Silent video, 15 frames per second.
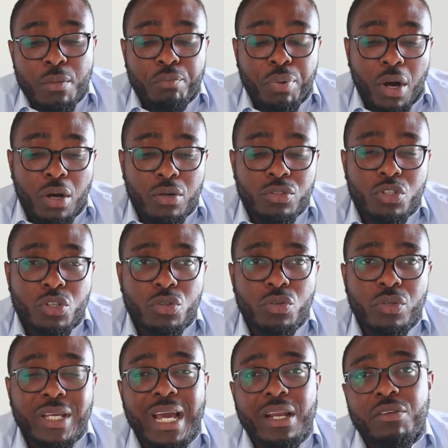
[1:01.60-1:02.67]
but to
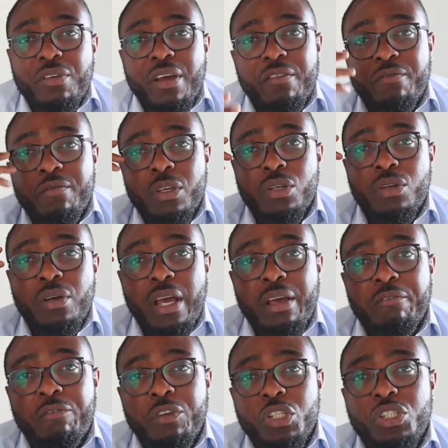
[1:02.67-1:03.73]
kind of
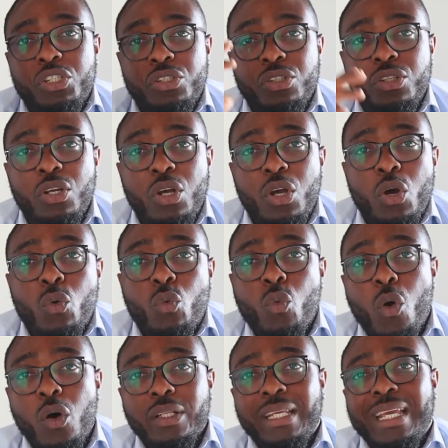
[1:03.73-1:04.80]
envision
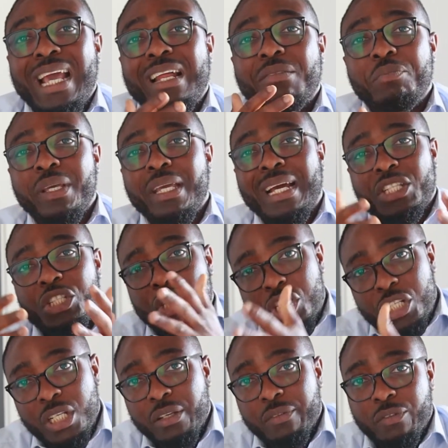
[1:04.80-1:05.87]
what can be
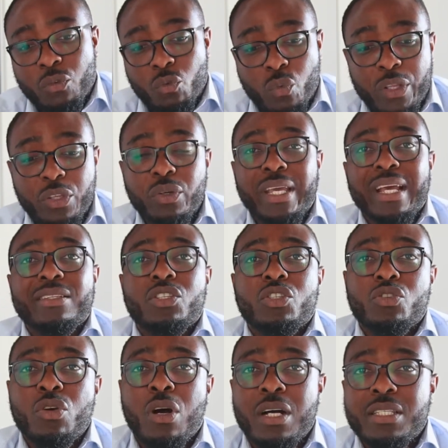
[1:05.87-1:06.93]
achieved when you get
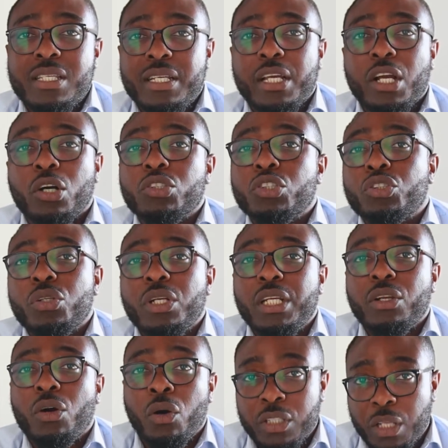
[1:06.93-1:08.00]
started in controlling
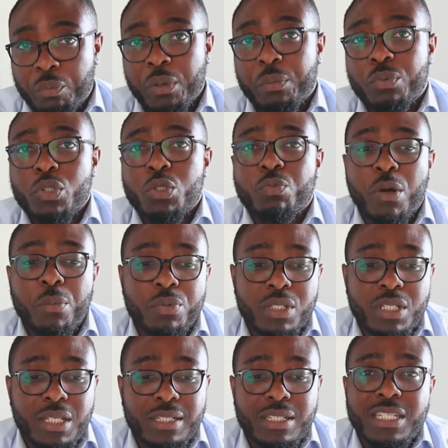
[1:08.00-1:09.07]
other people's
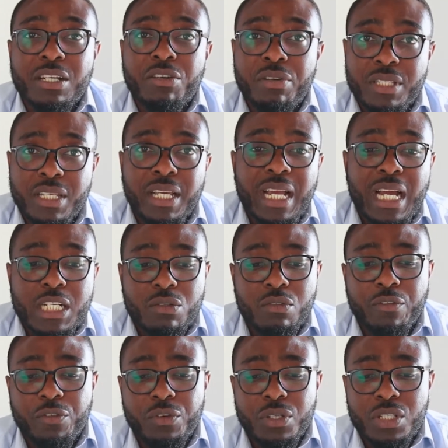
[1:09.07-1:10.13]
property and generating cash flow
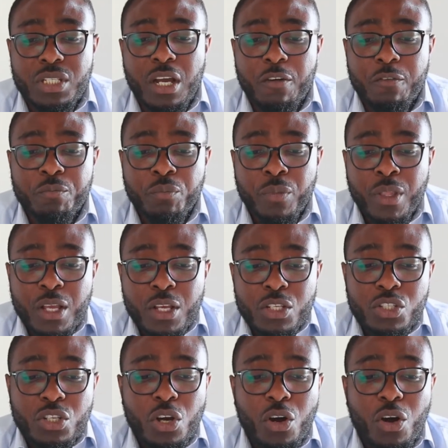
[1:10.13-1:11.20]
for yourself.
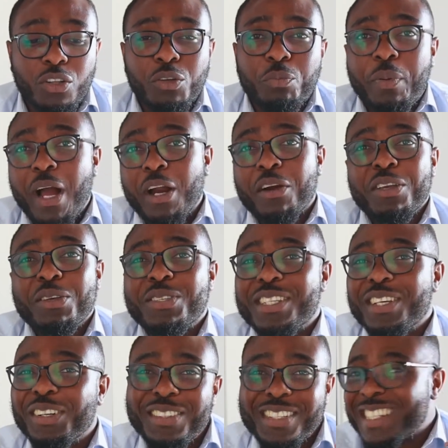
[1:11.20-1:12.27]
So on the background, you
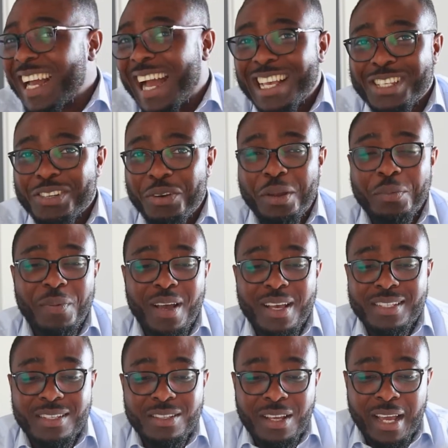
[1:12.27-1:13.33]
see all the
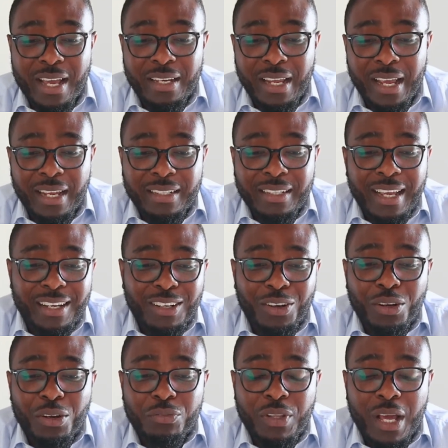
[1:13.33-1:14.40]
skyscrapers and
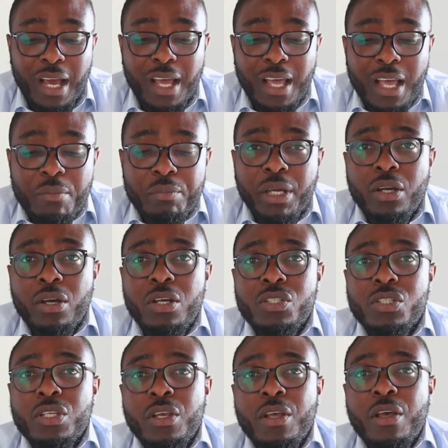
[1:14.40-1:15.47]
all of that,
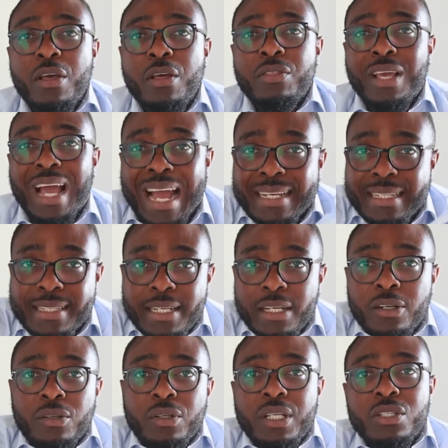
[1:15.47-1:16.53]
because the
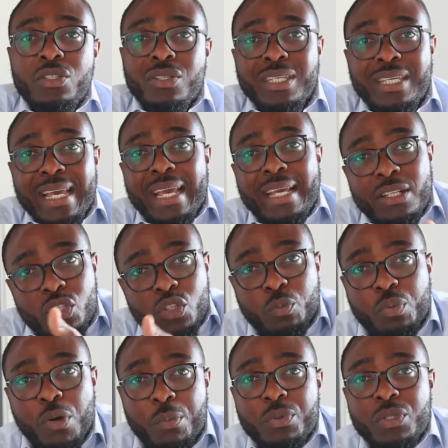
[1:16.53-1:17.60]
ideal is to get into
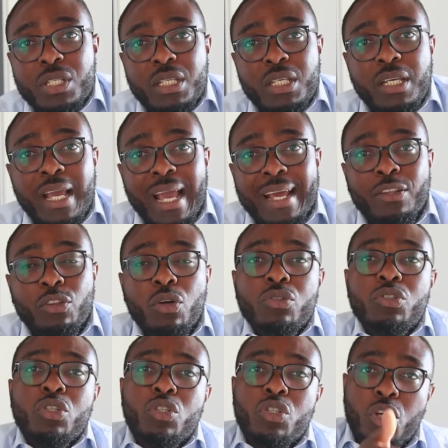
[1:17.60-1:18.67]
property and not
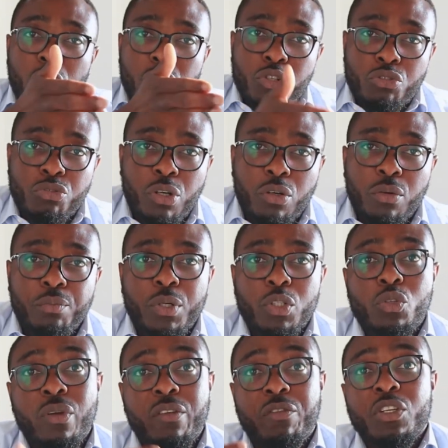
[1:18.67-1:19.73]
just to control, but
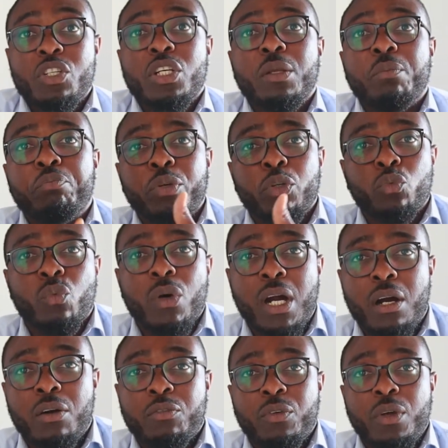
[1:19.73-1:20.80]
to eventually build
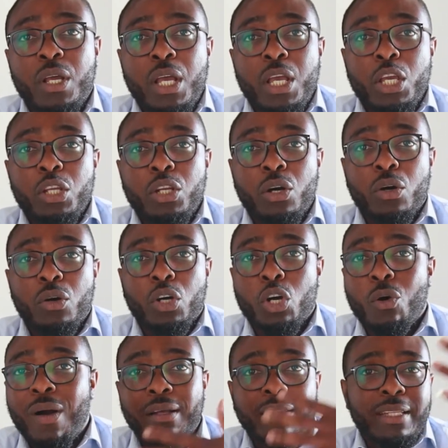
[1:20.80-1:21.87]
wealth,
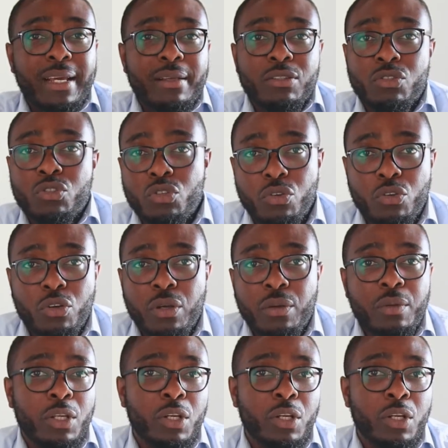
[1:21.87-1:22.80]
go out there, do,